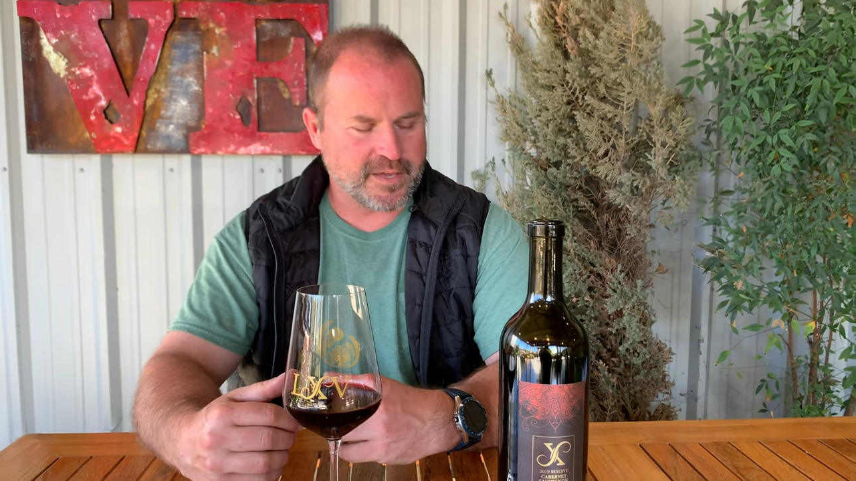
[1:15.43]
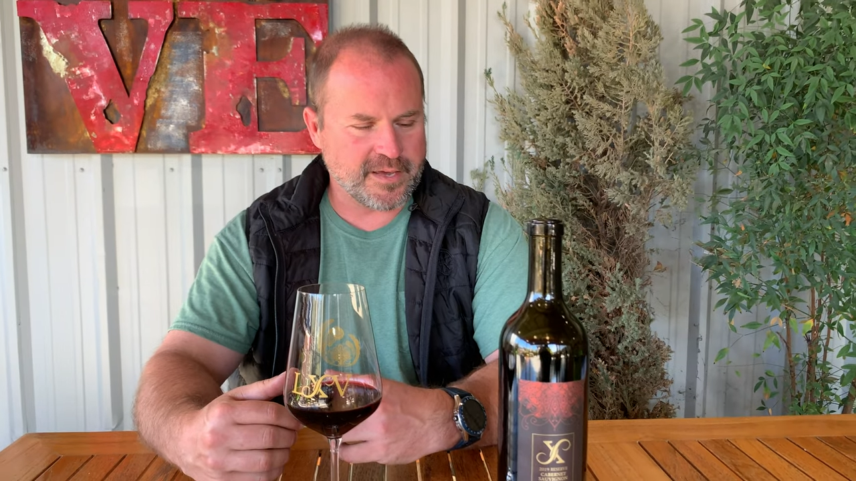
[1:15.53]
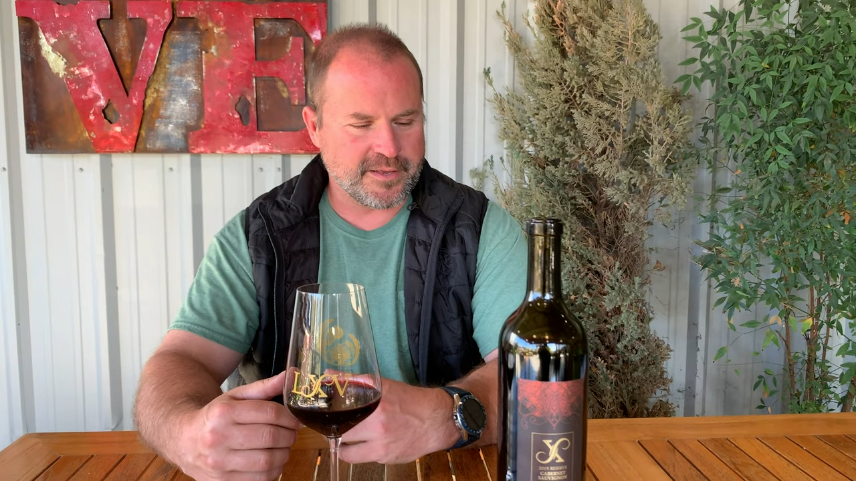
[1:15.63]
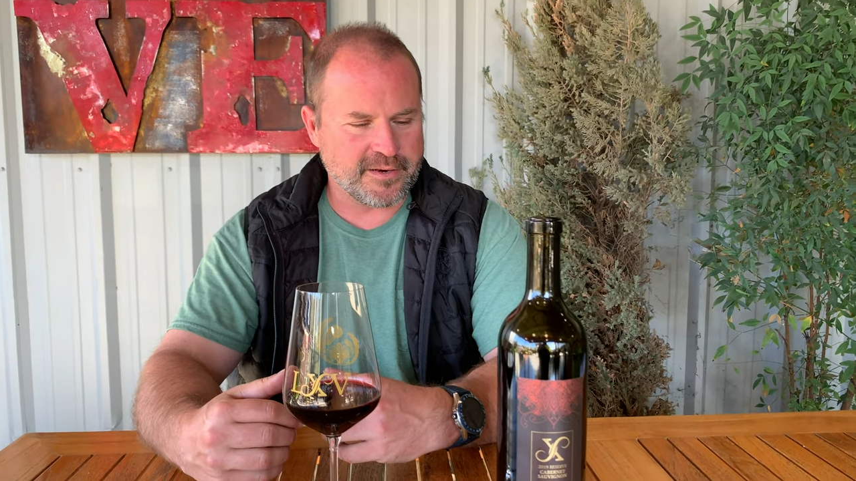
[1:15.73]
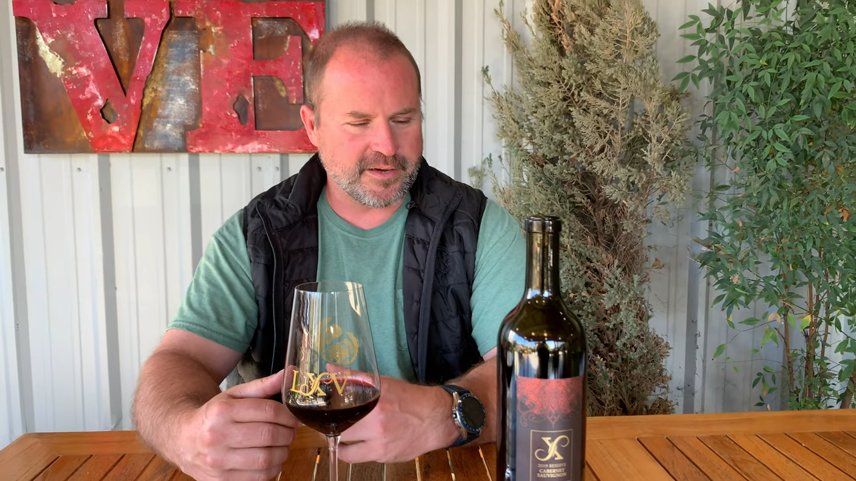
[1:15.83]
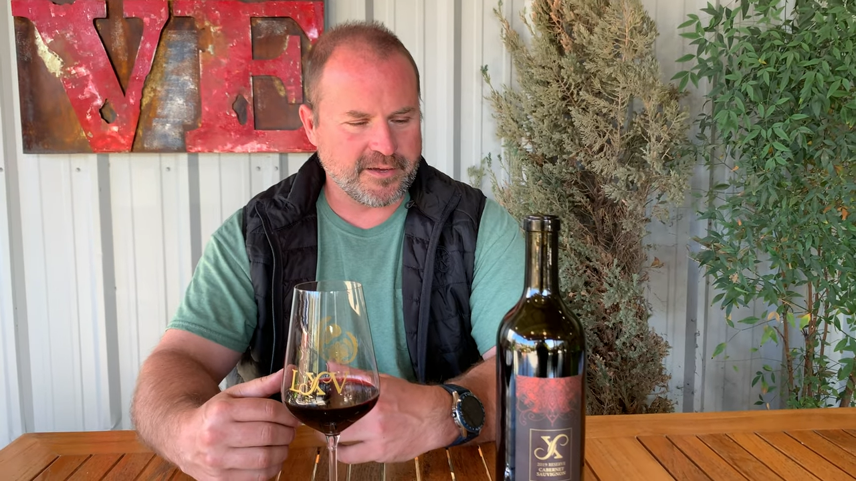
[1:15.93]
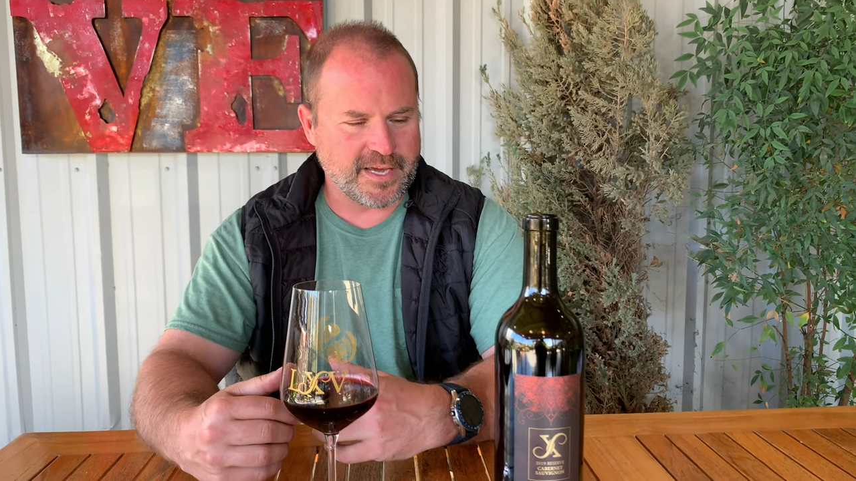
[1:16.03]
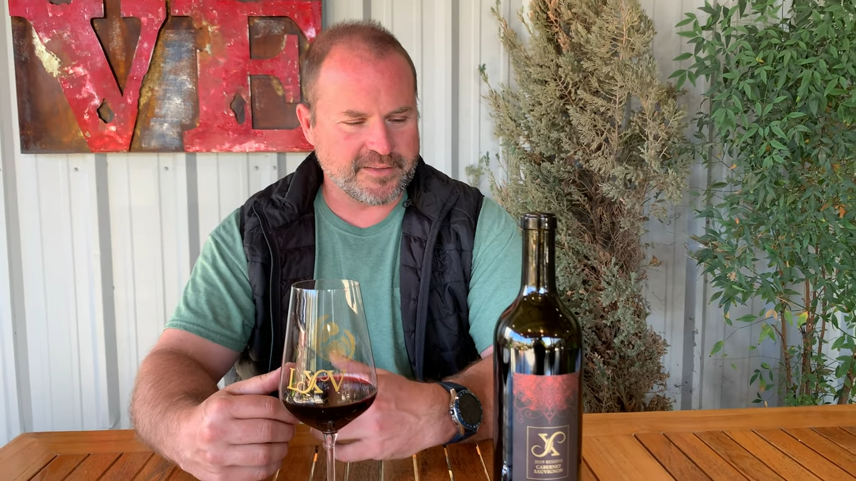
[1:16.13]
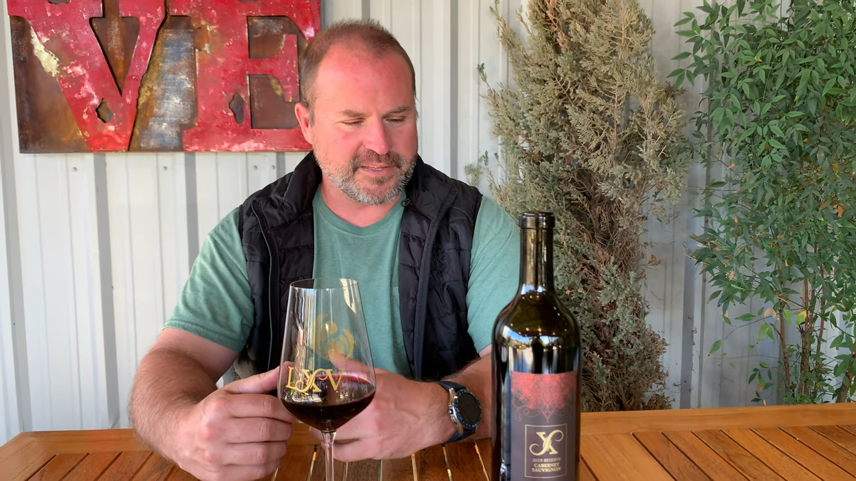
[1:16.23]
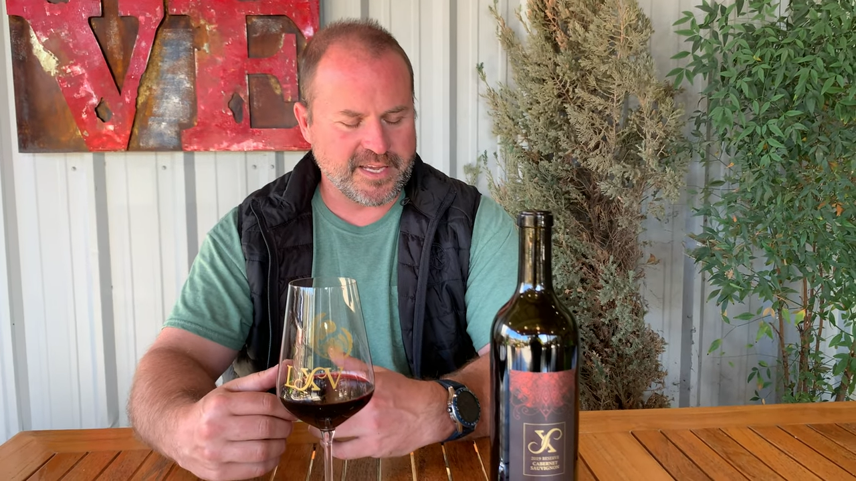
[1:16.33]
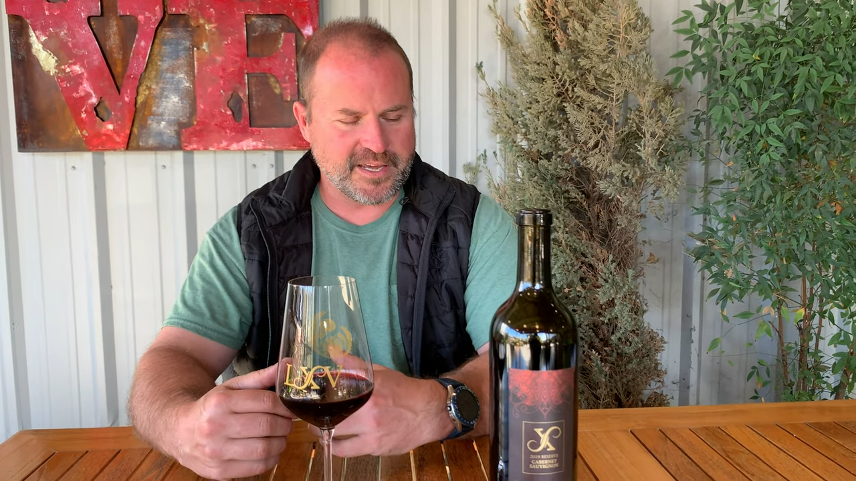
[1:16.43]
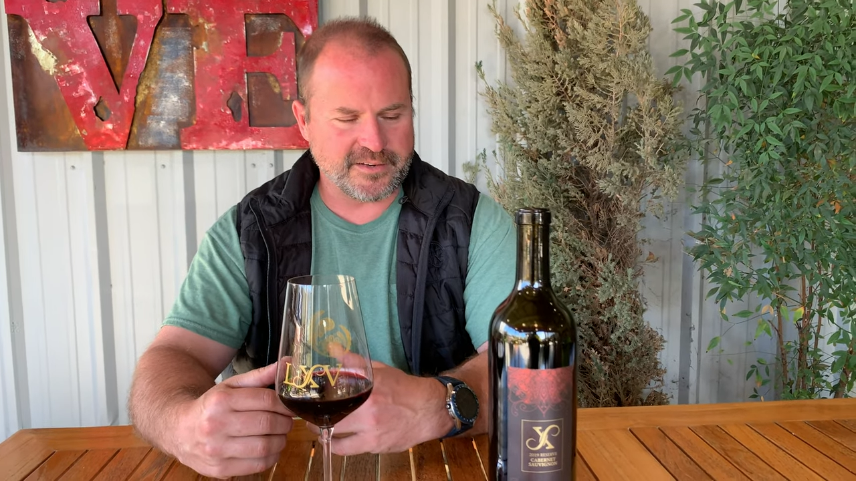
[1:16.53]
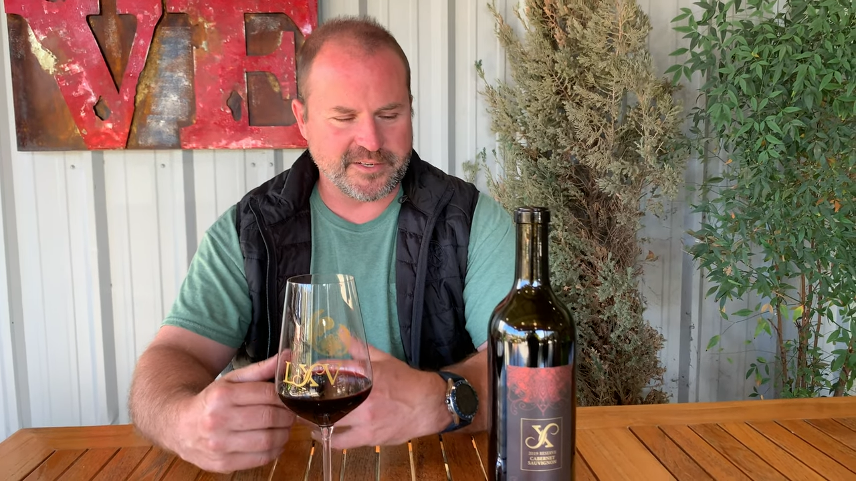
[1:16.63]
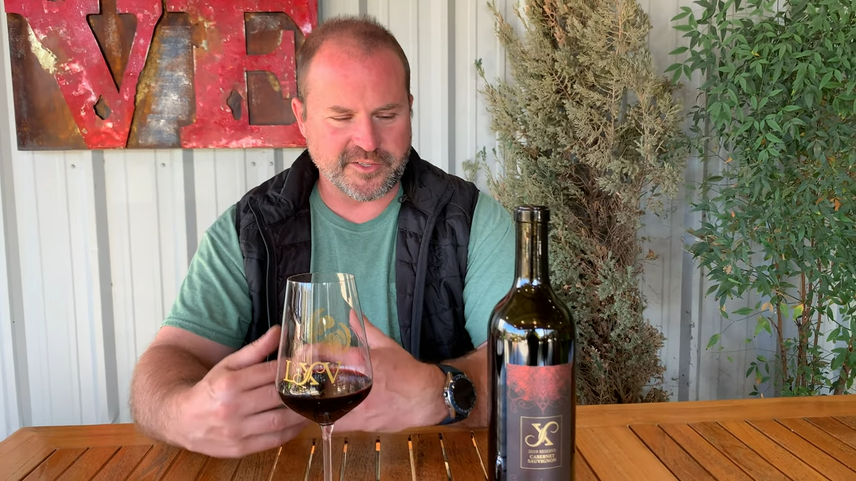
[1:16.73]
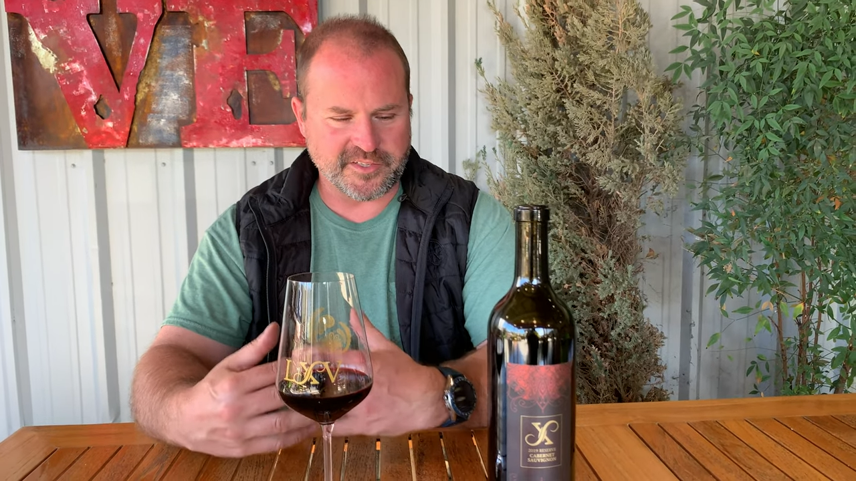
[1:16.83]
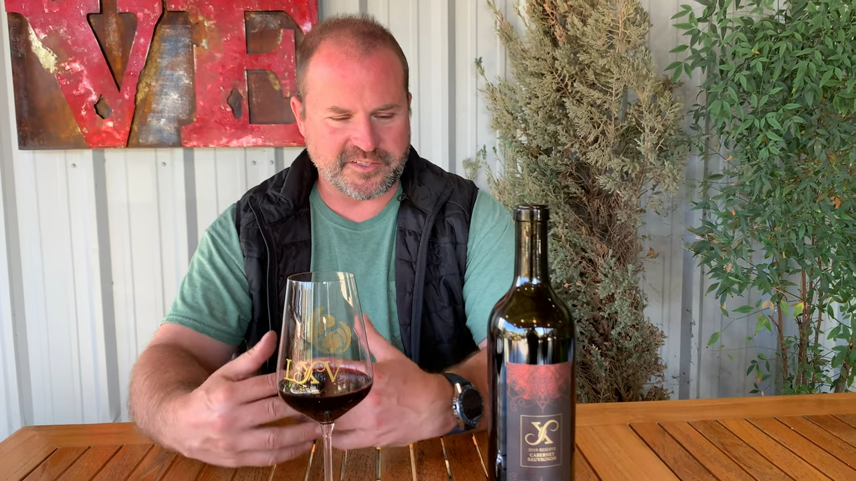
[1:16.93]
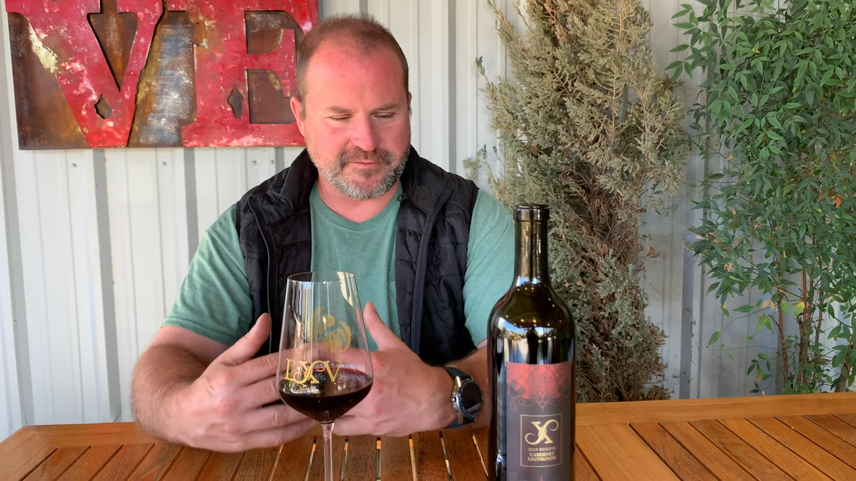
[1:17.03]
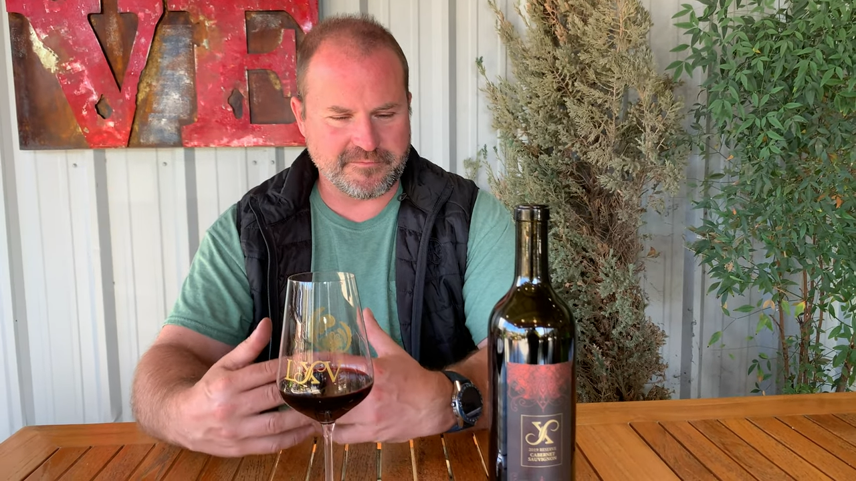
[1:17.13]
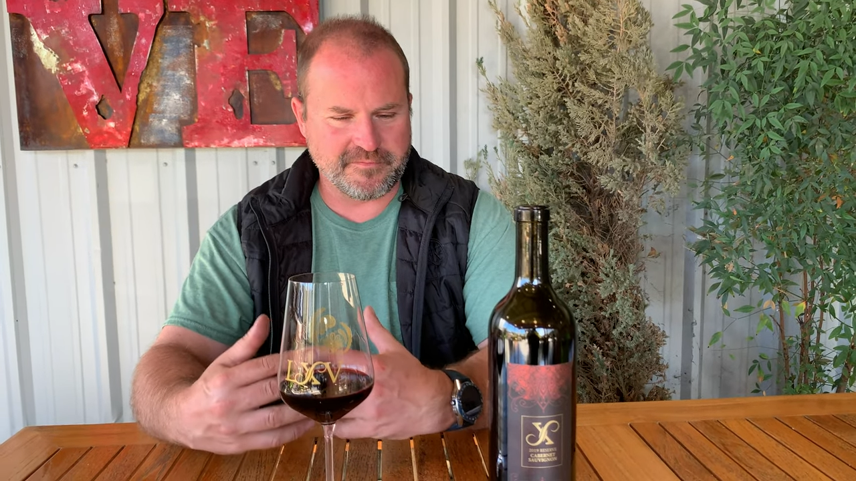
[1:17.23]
and uh, at the end, it just